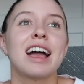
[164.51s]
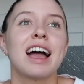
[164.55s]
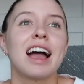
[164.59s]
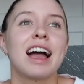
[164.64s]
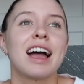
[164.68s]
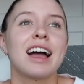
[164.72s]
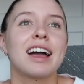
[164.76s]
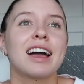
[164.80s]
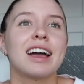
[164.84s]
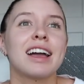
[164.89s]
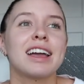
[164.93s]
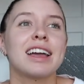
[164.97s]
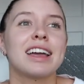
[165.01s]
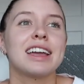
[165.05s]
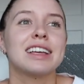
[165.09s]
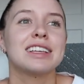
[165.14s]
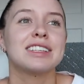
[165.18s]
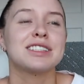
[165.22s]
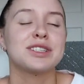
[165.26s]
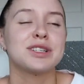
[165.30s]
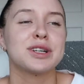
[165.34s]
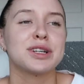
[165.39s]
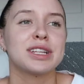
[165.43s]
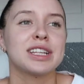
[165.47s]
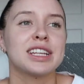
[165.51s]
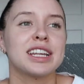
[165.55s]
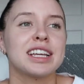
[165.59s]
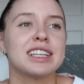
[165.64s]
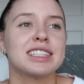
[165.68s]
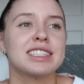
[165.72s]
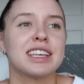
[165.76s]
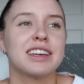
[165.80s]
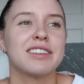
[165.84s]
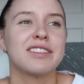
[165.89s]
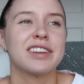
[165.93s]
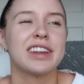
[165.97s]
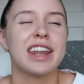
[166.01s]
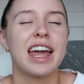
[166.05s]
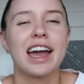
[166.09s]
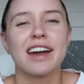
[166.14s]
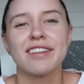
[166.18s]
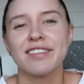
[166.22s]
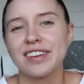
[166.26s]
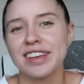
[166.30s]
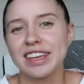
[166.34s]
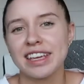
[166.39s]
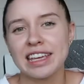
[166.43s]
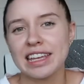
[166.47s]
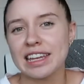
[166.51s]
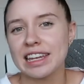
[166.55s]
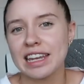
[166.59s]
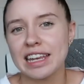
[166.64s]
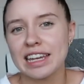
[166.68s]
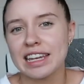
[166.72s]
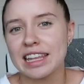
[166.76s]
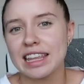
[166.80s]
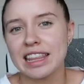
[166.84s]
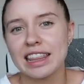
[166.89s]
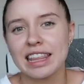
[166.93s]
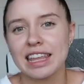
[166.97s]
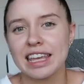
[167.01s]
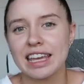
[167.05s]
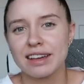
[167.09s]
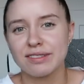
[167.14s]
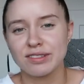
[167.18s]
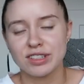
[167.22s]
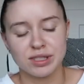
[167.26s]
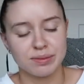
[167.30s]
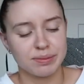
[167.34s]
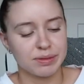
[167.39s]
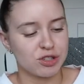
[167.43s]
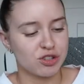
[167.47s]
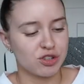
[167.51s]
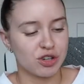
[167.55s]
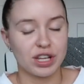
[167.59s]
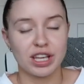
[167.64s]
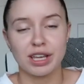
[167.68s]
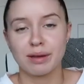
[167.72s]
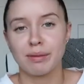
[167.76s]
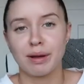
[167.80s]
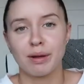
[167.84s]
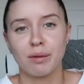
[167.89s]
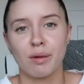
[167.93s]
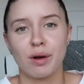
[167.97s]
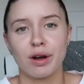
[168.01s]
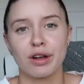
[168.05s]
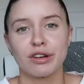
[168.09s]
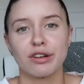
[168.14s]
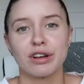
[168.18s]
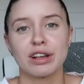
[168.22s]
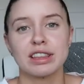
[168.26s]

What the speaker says: I started at 7, haven't eaten anything. I've just been drinking my water.